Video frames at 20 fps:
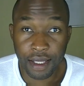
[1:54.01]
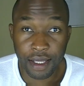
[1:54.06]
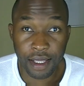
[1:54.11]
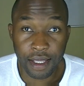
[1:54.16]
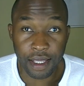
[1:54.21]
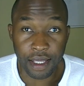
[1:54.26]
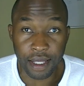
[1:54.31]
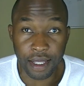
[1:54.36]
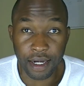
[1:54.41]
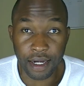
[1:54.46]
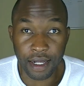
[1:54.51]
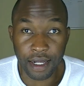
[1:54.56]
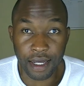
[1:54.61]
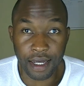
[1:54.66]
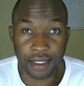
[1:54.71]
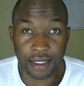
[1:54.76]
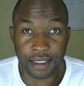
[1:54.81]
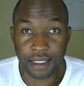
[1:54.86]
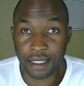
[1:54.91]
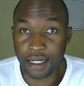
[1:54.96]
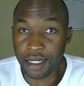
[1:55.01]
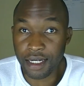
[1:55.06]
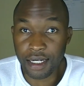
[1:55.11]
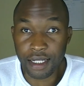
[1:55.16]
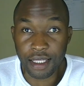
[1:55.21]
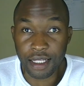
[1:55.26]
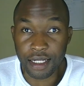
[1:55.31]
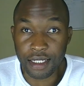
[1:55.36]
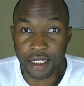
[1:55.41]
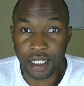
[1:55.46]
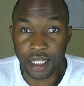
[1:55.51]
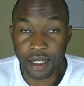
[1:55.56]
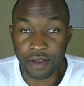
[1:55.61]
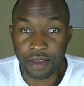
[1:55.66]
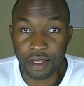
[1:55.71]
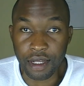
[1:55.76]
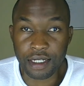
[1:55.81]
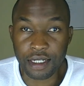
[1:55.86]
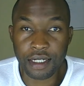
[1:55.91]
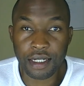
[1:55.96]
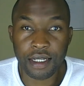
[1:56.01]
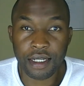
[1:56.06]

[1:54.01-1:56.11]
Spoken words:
and suddenly they tell you that